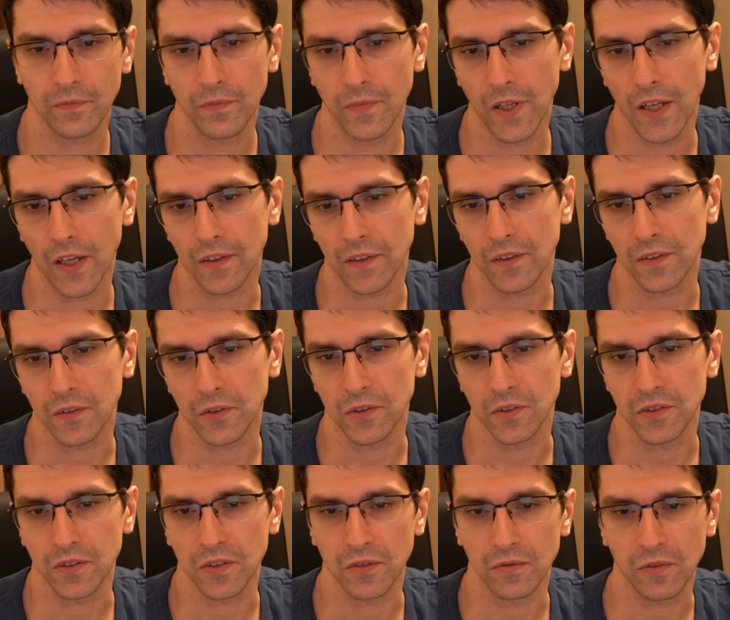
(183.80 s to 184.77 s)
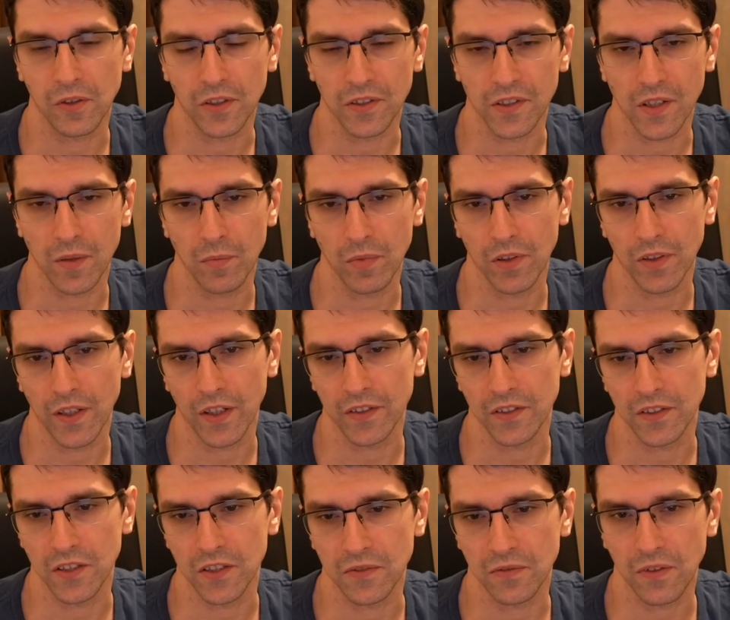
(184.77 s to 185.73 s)
black can continue, for example,
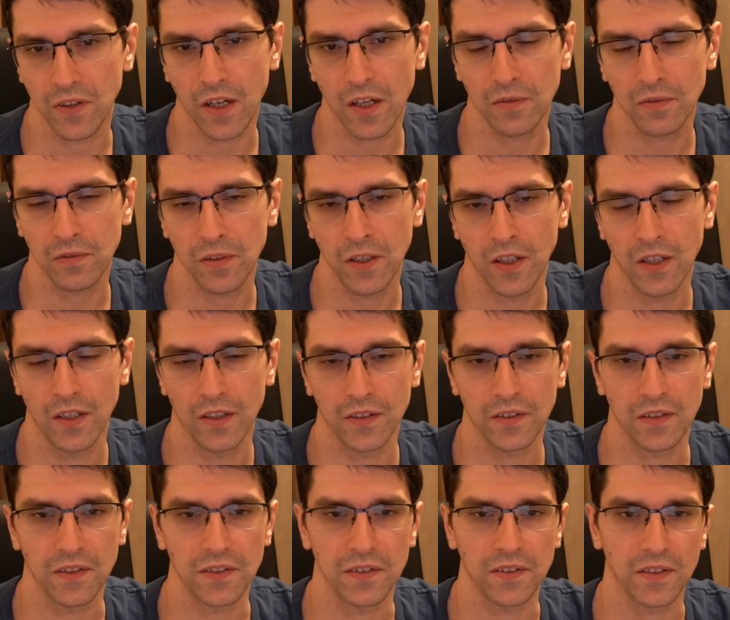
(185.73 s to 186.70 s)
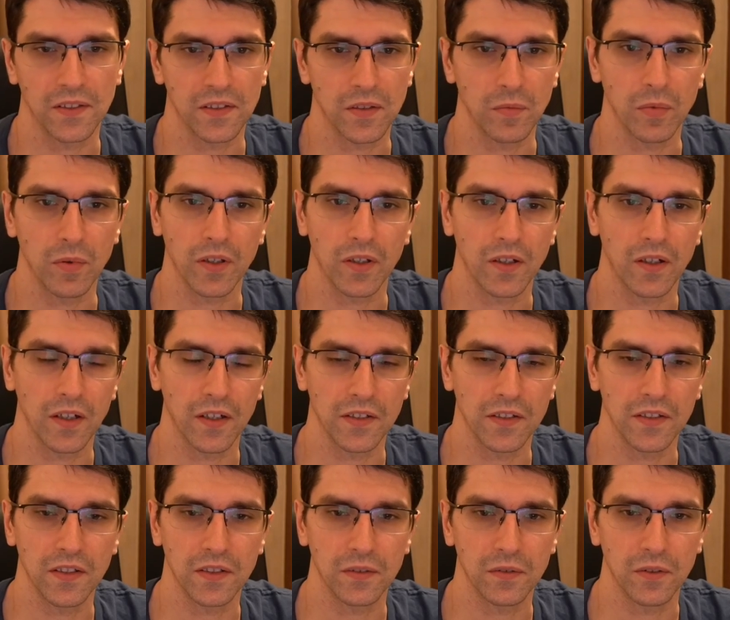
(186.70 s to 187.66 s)
knight h5. This is a typical
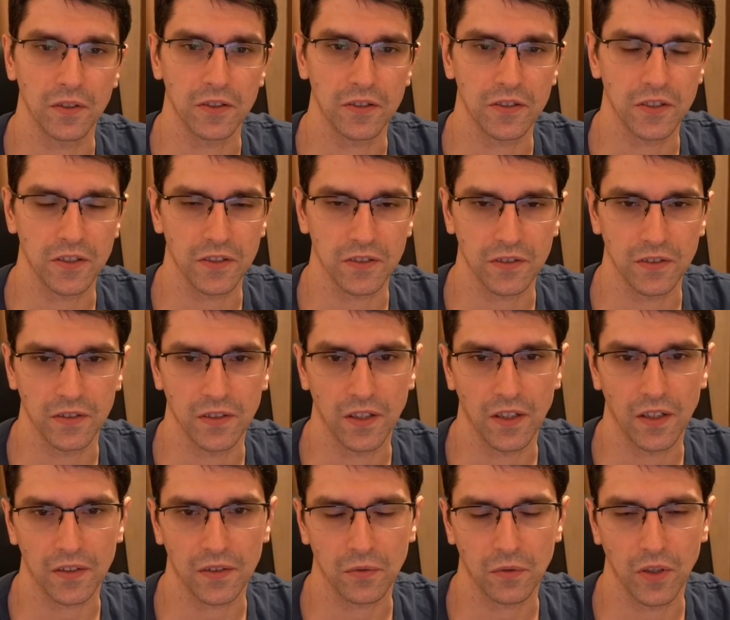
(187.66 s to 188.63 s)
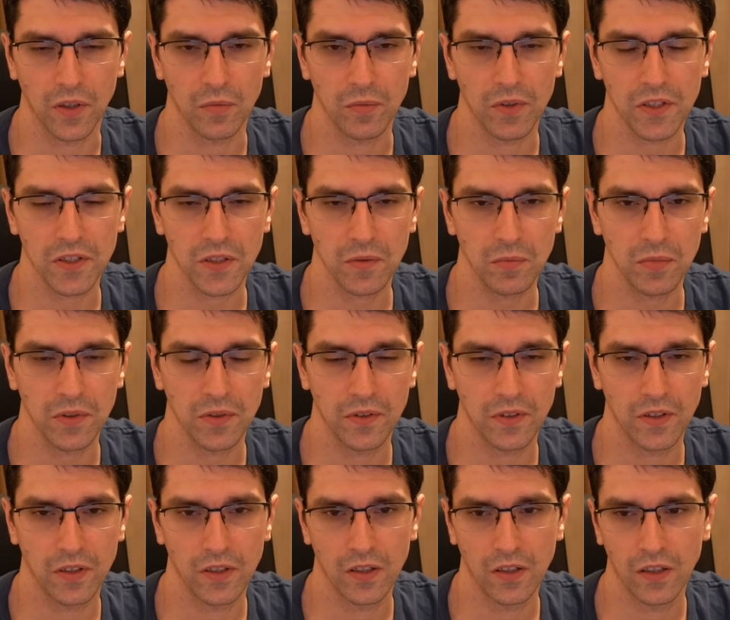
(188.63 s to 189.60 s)
idea to exchange the dark square bishop.
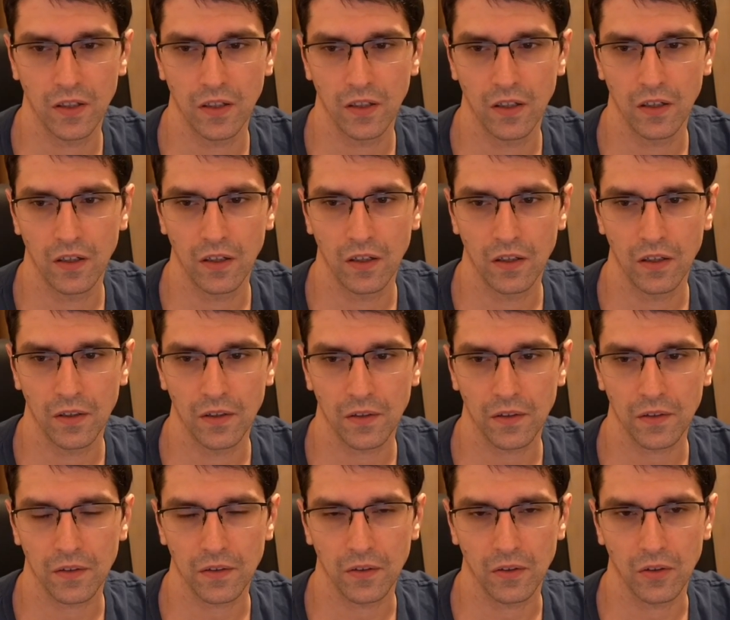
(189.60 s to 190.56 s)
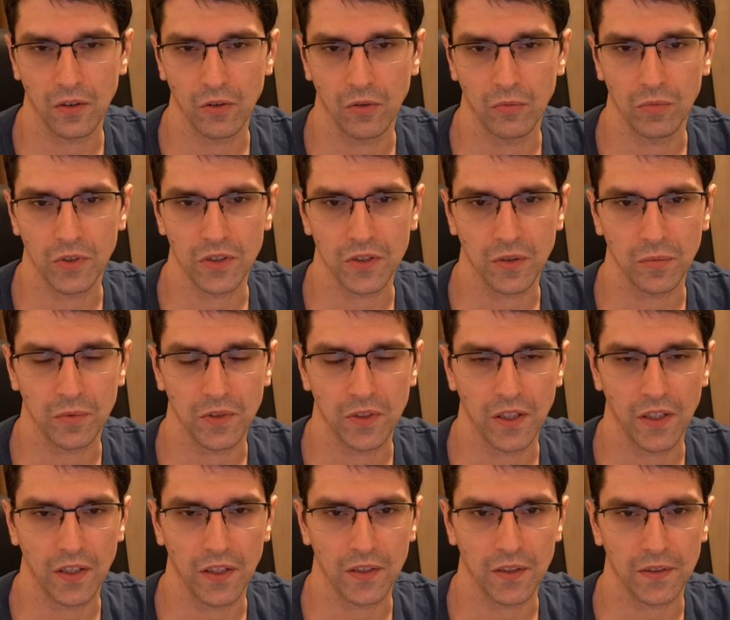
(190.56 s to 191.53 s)
So bishop
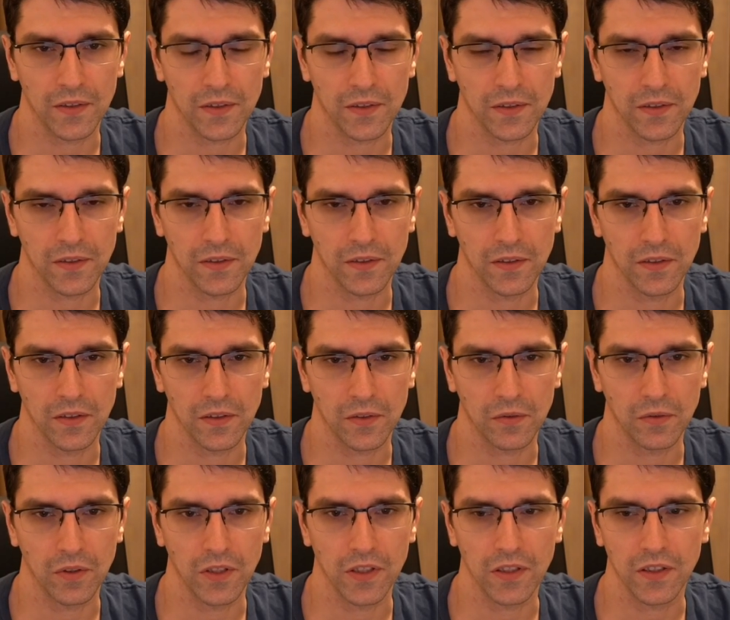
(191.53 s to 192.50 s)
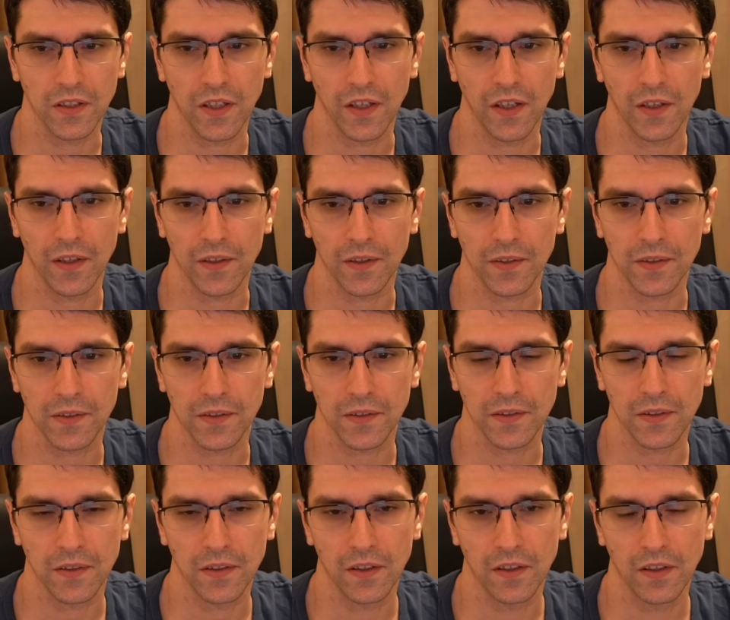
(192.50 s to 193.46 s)
takes, queen takes,
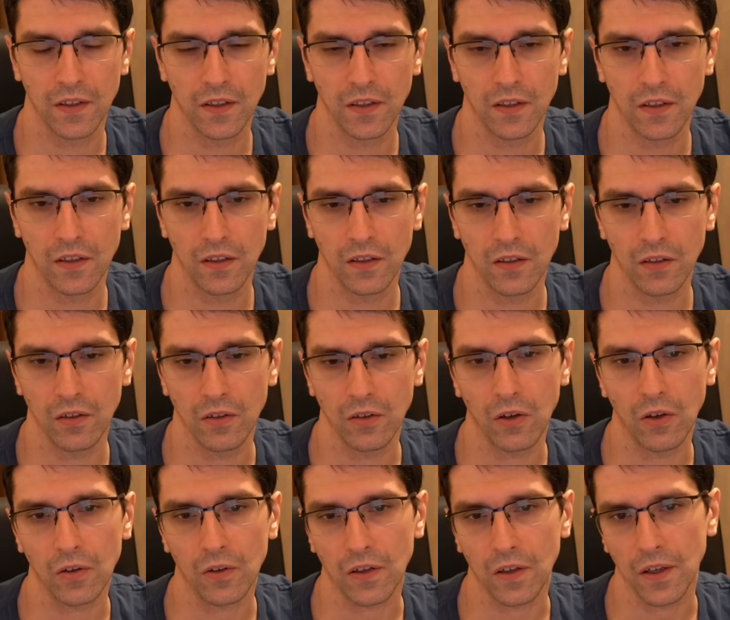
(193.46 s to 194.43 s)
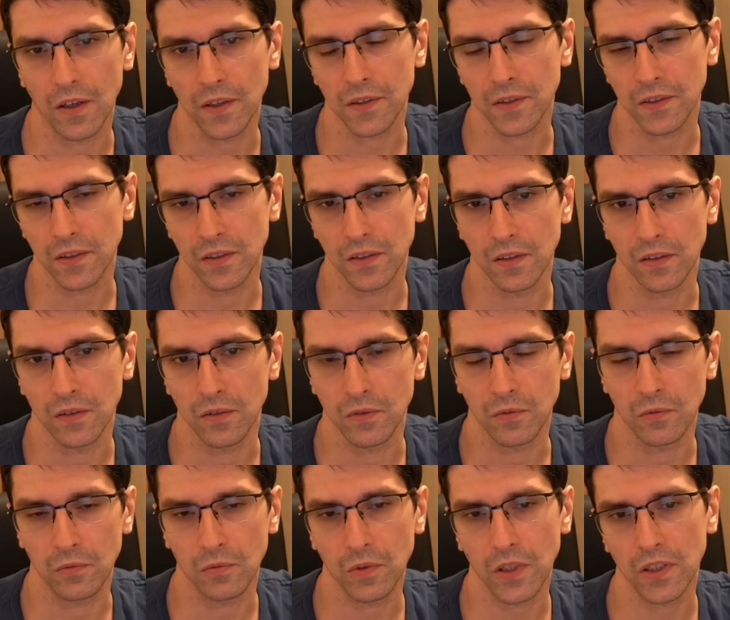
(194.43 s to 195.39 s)
long castle.
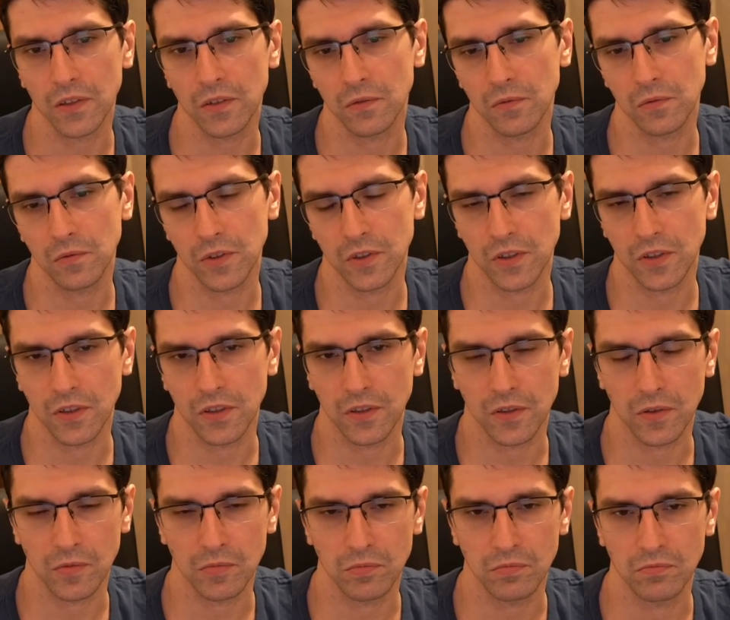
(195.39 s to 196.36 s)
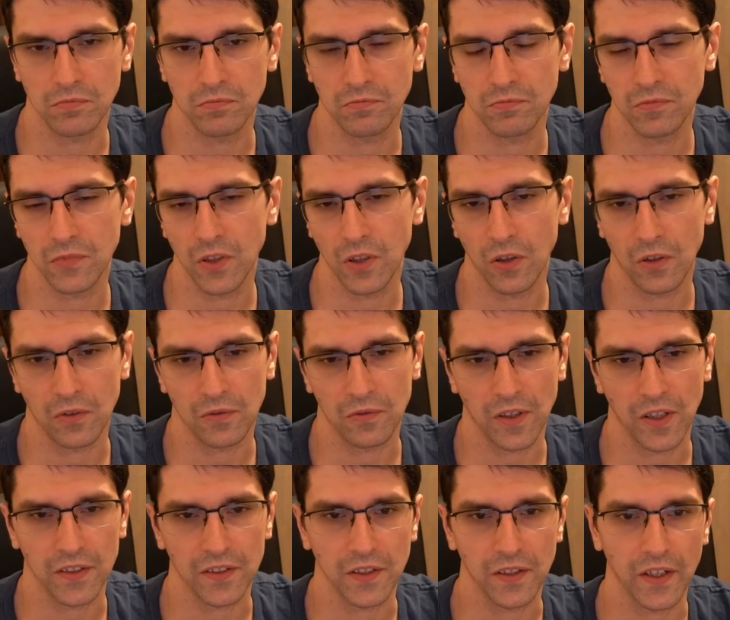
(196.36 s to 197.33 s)
Well, with a long
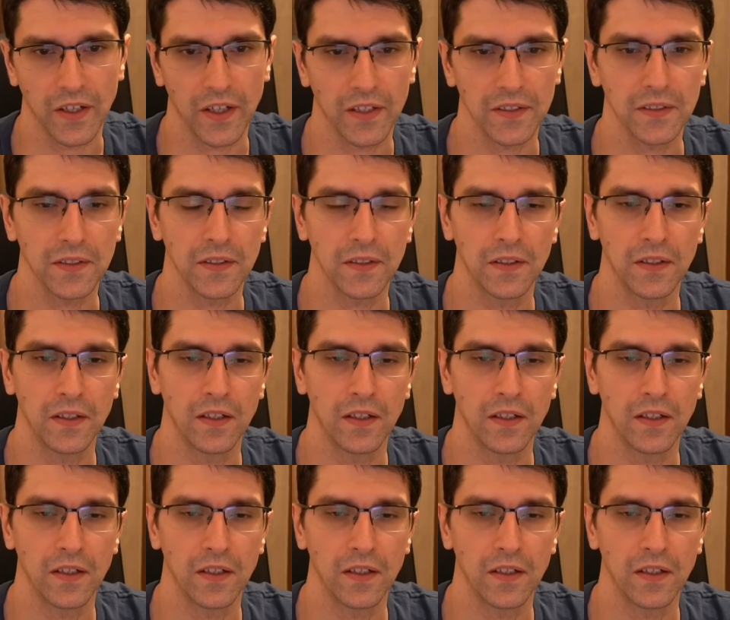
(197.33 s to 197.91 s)
fight ahead,